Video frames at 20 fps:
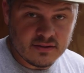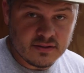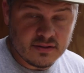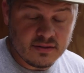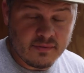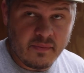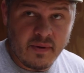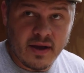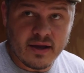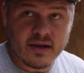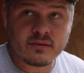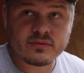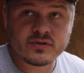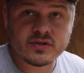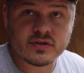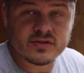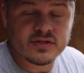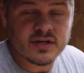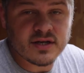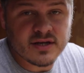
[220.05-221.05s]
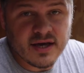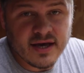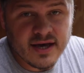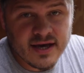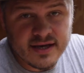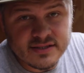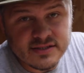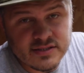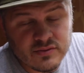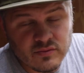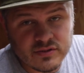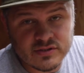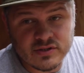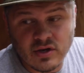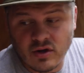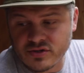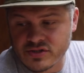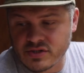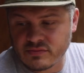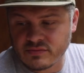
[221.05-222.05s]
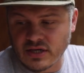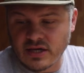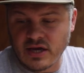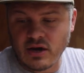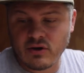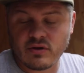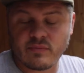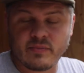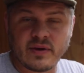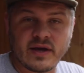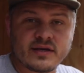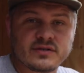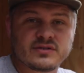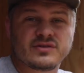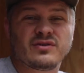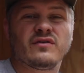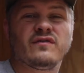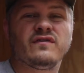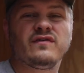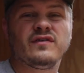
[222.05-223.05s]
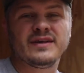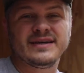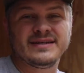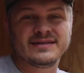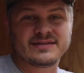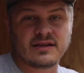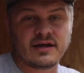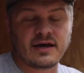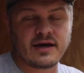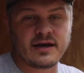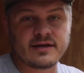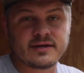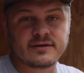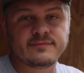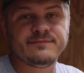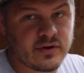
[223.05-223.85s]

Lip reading: let me back up. So SITKA has what's called some Dakota pants that are fleece lined.